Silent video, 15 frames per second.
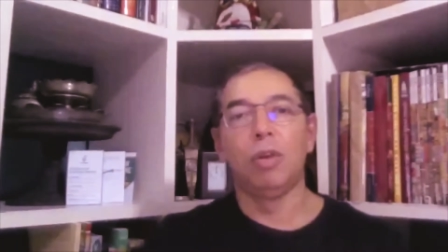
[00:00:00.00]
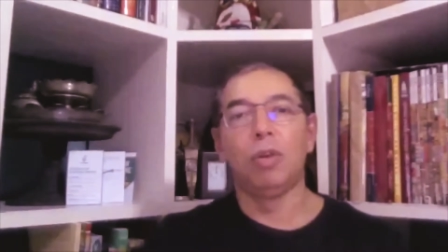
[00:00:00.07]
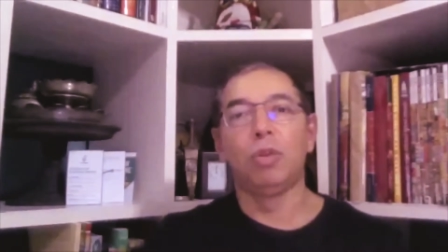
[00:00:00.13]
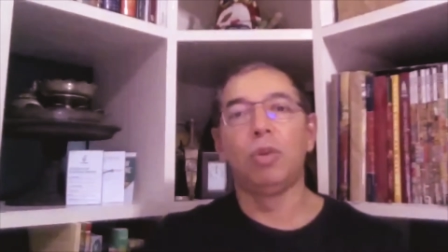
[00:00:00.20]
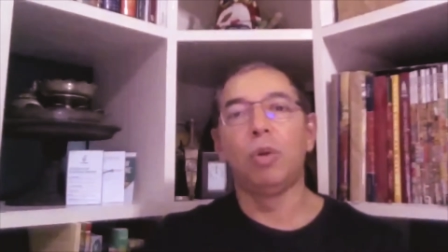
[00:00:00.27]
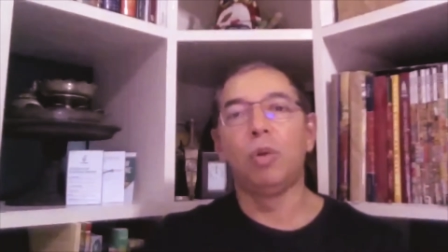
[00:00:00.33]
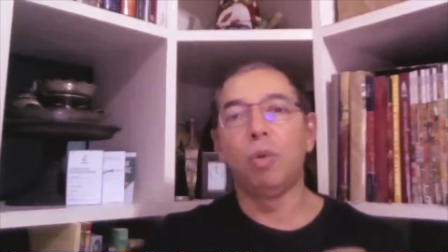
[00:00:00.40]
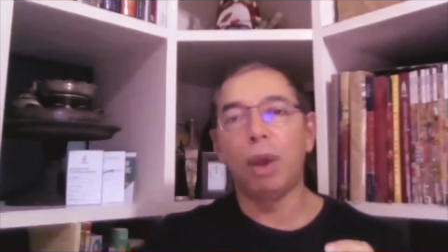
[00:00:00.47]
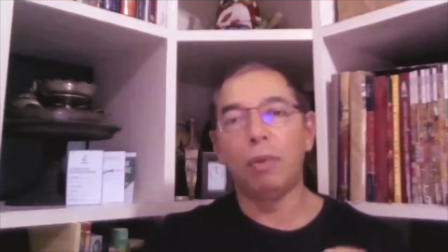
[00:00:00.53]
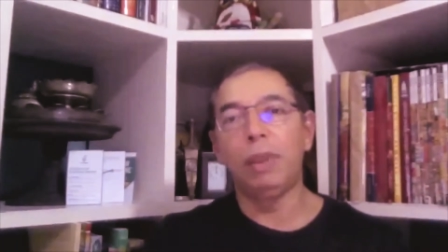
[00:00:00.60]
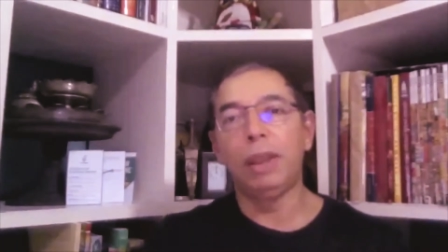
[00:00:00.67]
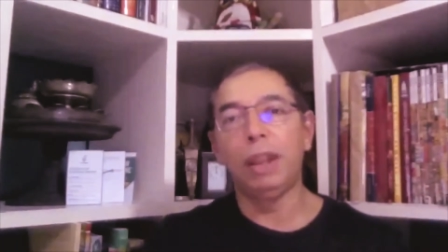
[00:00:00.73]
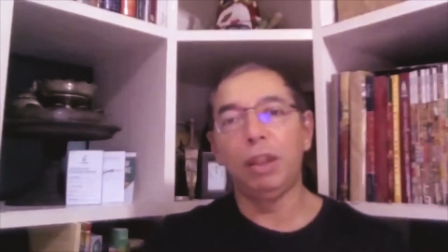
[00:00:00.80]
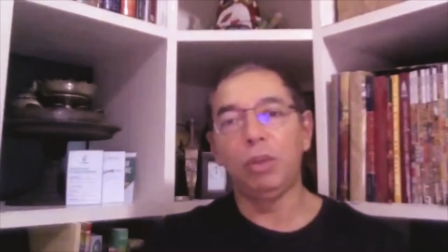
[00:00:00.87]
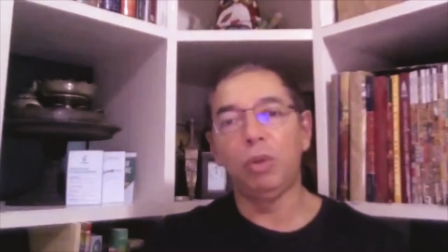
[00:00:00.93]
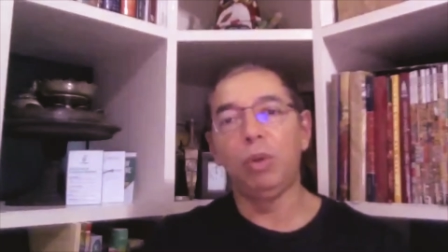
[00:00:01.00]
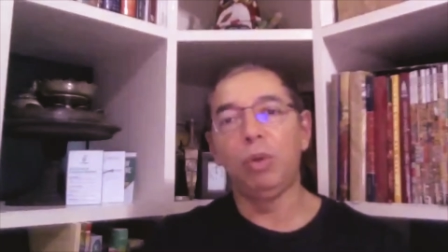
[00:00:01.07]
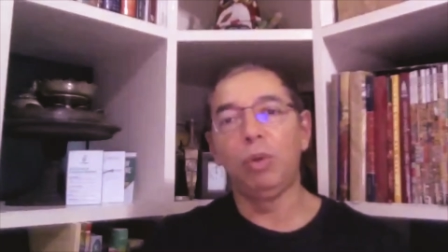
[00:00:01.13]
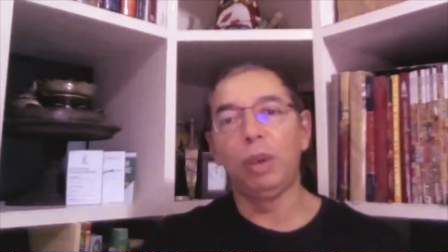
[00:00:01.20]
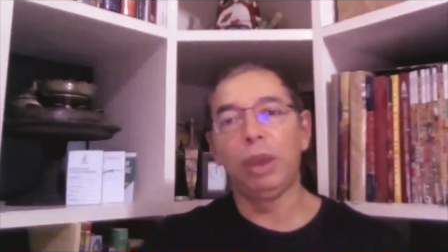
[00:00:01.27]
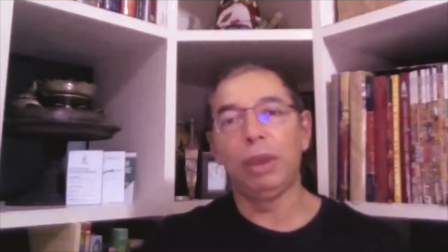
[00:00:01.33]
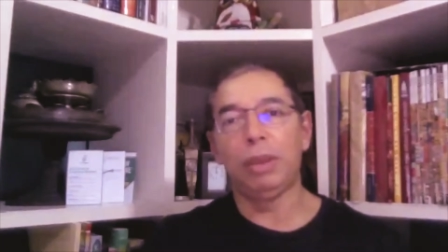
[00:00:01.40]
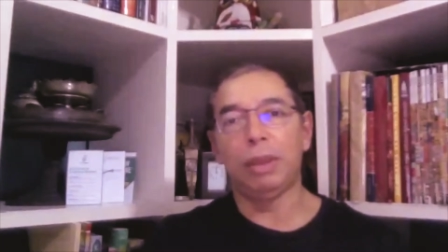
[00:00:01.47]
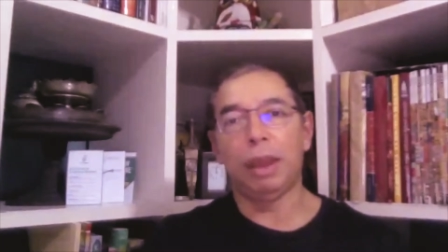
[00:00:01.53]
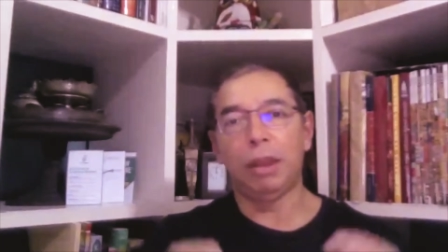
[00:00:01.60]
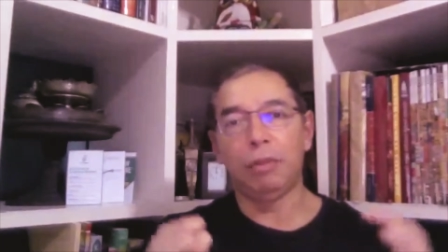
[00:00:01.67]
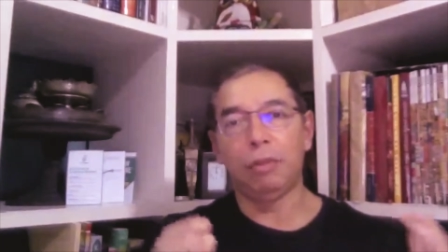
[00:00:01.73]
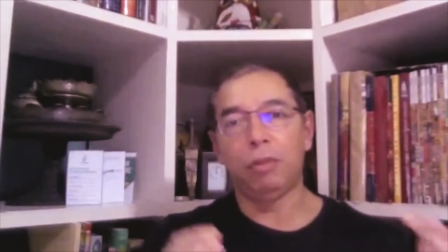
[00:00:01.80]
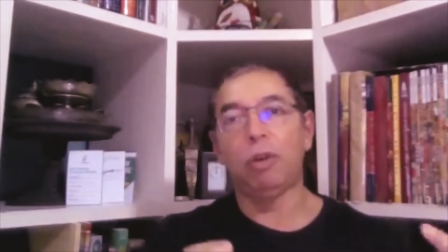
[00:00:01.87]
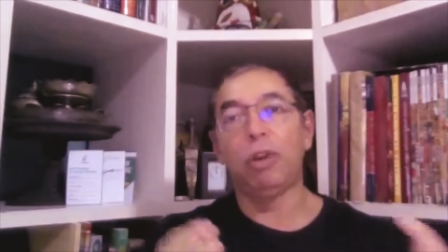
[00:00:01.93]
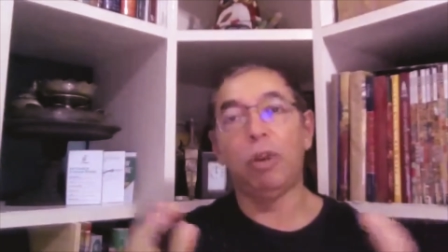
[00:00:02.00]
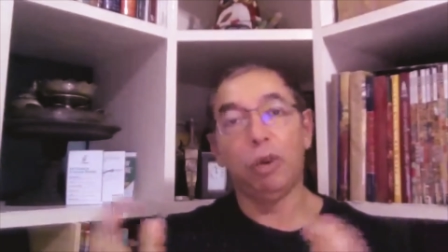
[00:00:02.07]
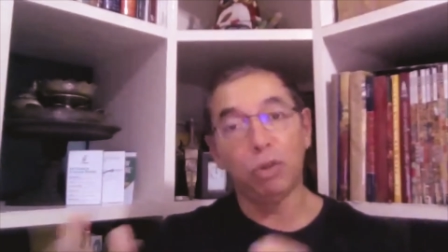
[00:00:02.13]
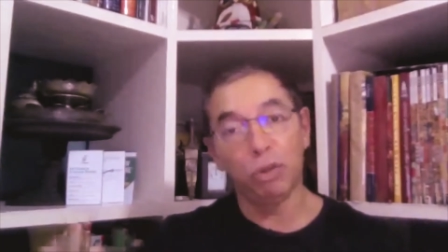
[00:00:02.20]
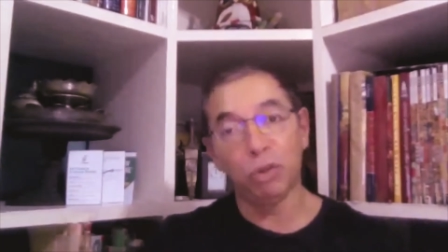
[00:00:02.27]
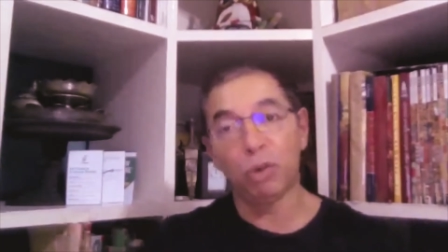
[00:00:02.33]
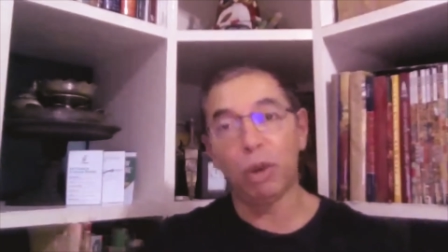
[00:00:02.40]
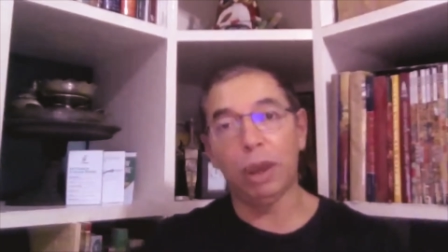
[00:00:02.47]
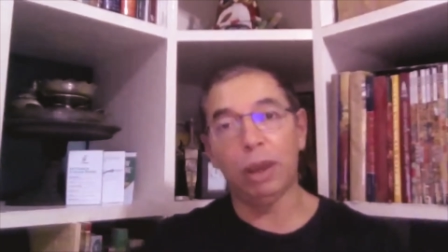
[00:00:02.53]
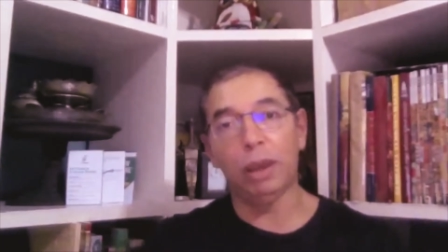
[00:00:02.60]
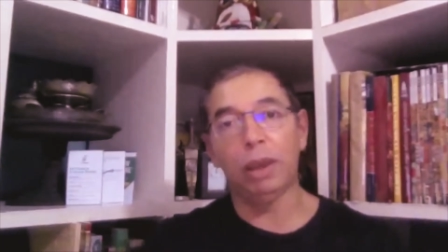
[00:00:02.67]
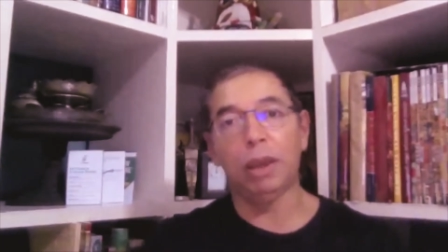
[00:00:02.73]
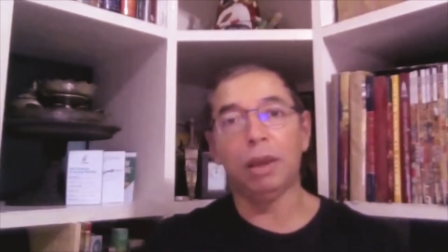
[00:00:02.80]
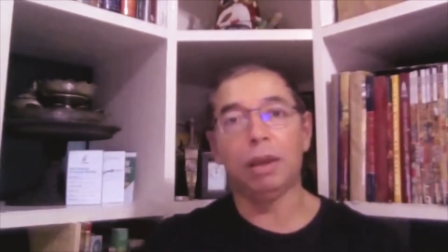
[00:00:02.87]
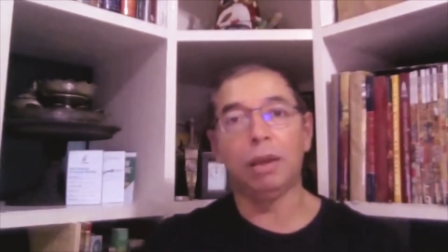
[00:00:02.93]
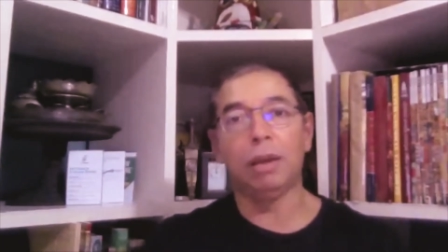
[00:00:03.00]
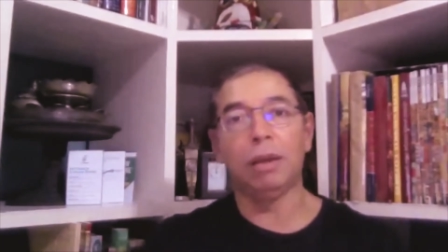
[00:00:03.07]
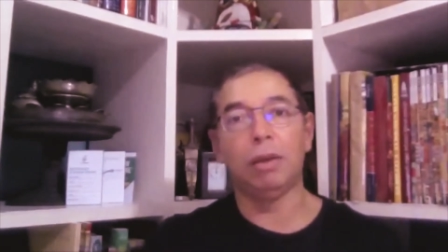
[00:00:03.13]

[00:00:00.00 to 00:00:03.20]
So what we need to do is that for the onshore area,